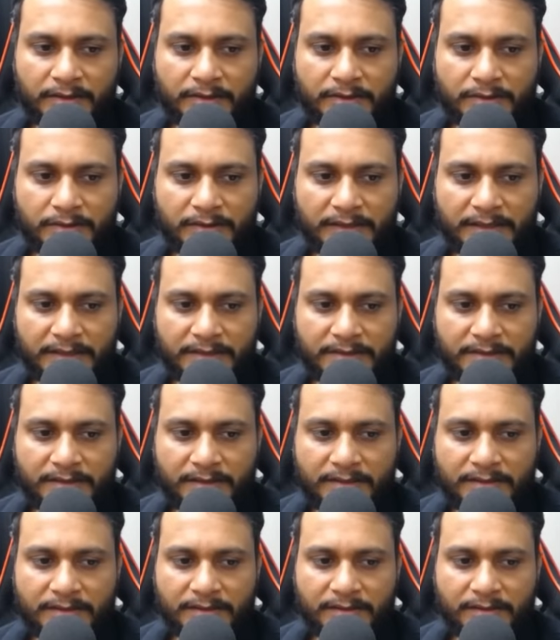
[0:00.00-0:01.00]
So that is
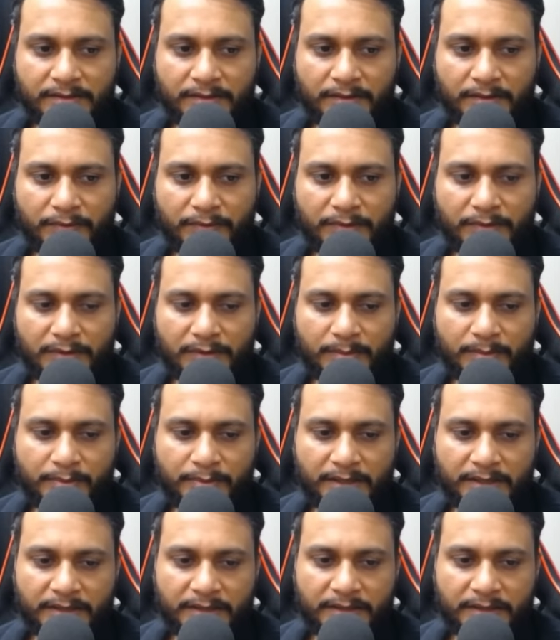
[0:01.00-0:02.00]
the reason we will be
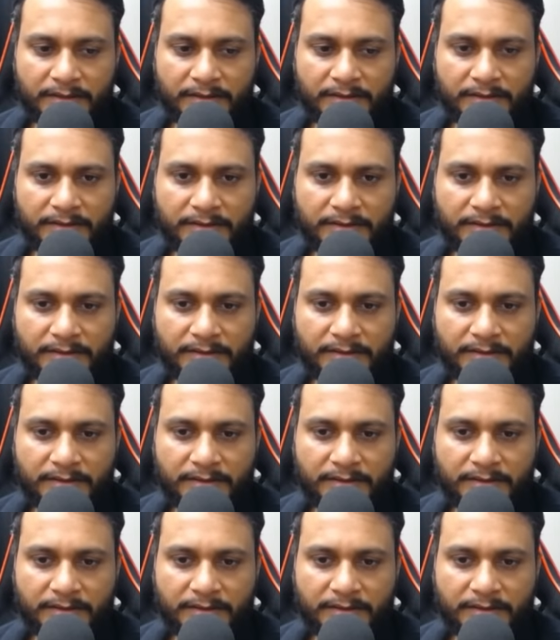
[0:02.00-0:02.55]
breaking here.